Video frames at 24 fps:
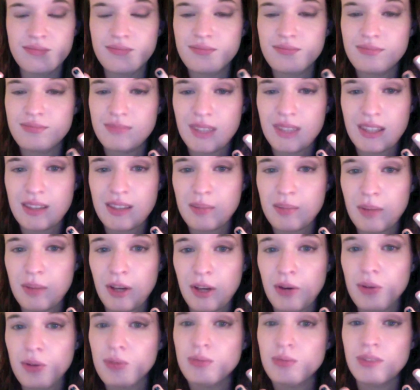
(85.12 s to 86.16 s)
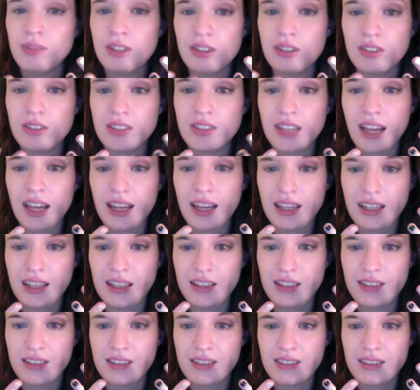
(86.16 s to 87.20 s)
with my own little
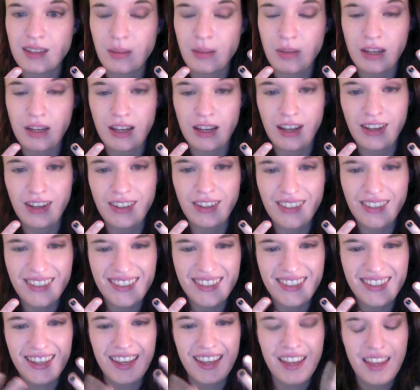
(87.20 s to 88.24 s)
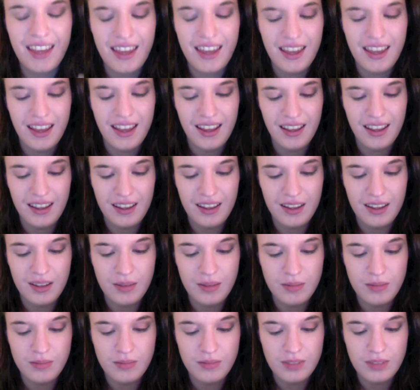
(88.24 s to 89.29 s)
tiny stubby nails.
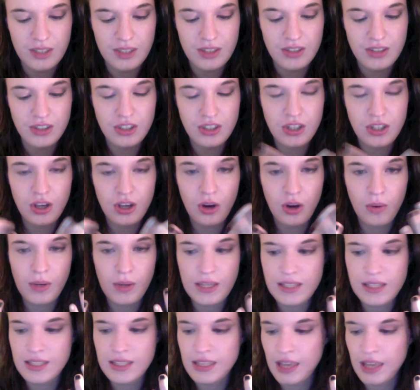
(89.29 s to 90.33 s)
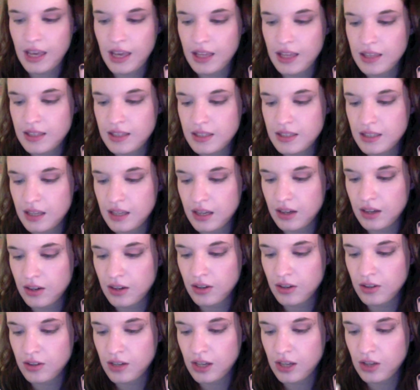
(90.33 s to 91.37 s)
um, she always gets
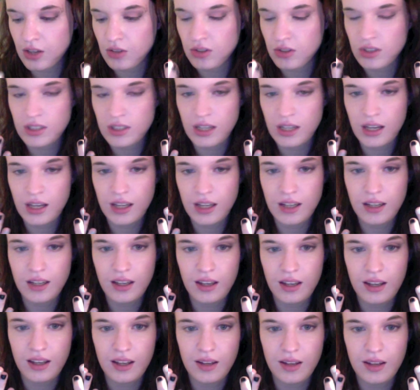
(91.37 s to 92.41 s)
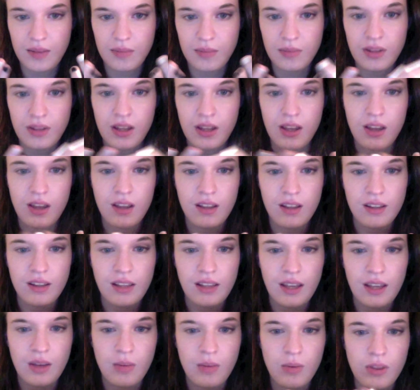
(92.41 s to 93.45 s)
her nails done um,
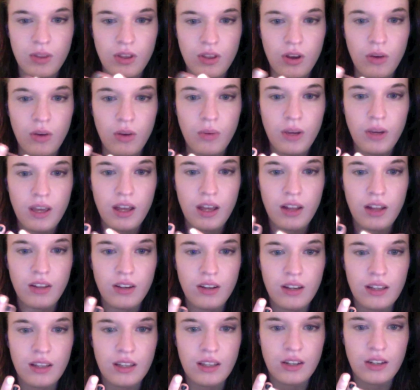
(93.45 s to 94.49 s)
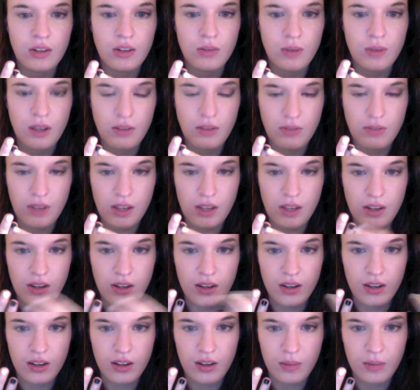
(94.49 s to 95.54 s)
like with all one color, and then her ring
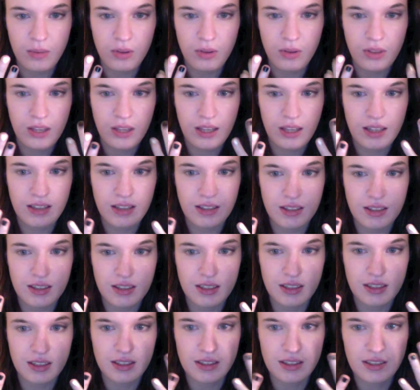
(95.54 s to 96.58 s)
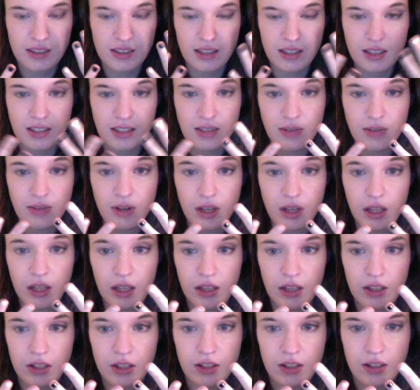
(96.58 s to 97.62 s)
finger on both hands is a different
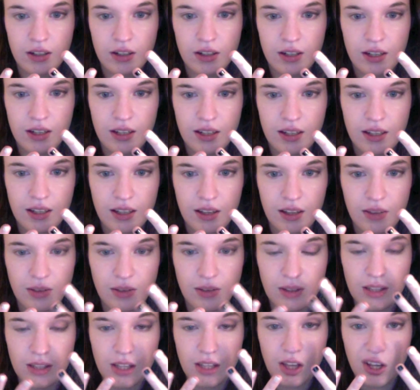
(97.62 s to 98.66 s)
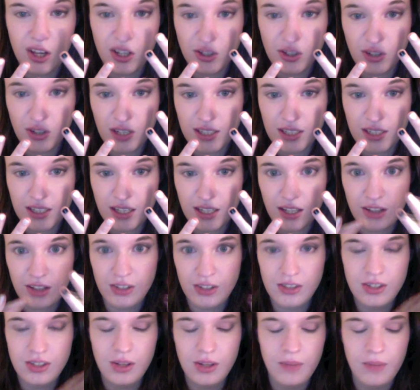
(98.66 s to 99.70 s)
color really contrasting color.
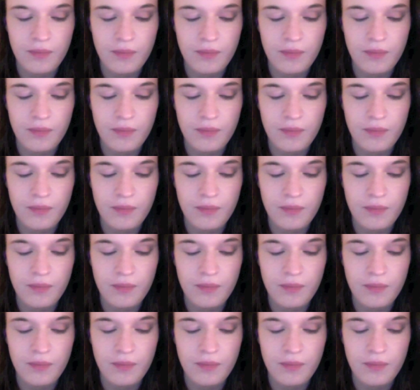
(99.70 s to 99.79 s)
So